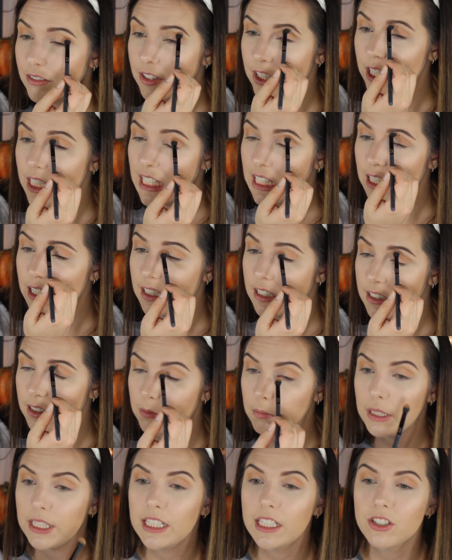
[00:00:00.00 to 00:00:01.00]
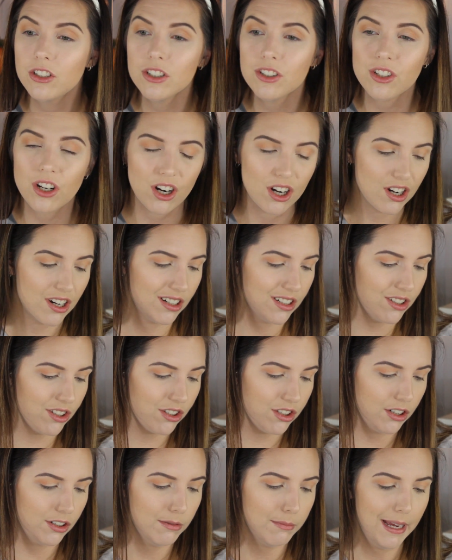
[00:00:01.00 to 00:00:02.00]
every year, but they just hurt
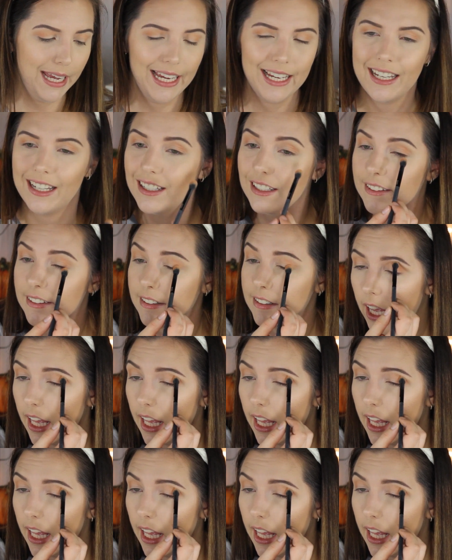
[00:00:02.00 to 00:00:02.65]
so bad